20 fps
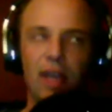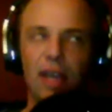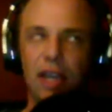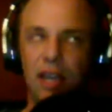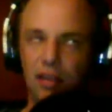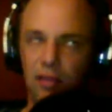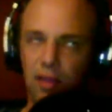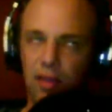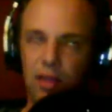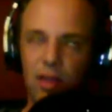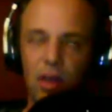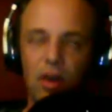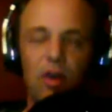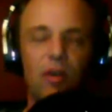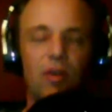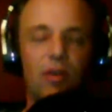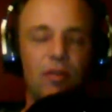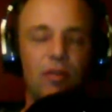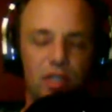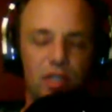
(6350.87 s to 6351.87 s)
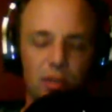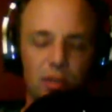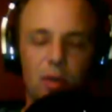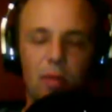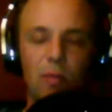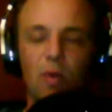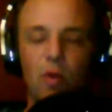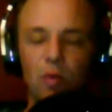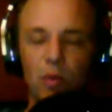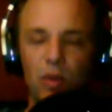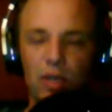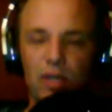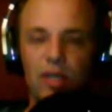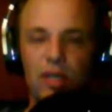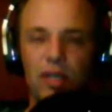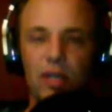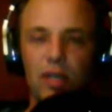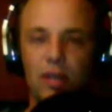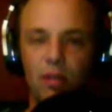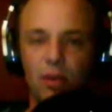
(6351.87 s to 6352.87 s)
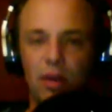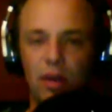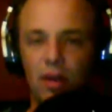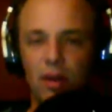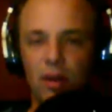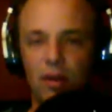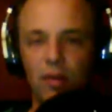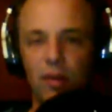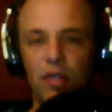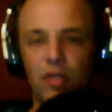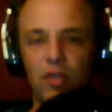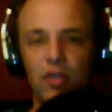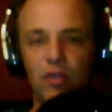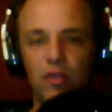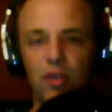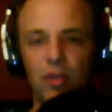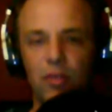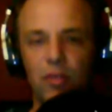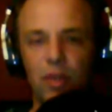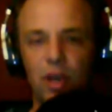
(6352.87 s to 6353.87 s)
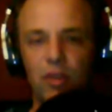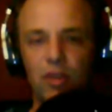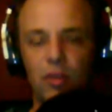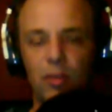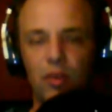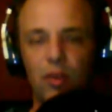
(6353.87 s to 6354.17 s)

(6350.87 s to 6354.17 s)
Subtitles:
even though some of the more recent research from Dr.